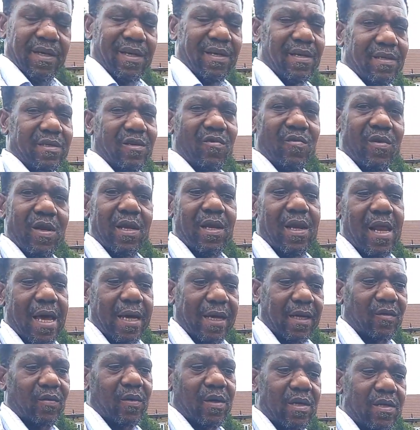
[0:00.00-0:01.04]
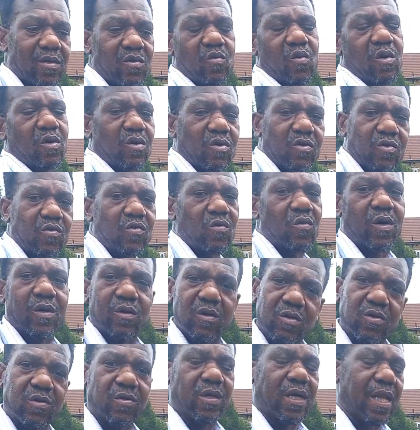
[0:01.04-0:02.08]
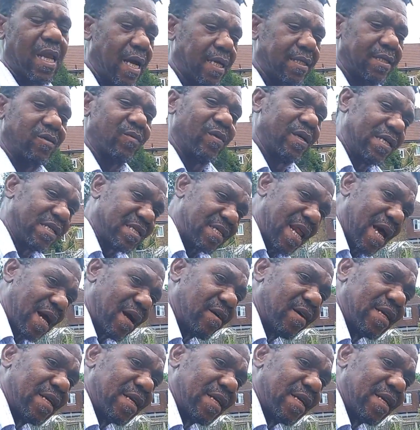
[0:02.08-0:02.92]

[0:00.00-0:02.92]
doesn't really like it when it's one or two. He likes it when it's like a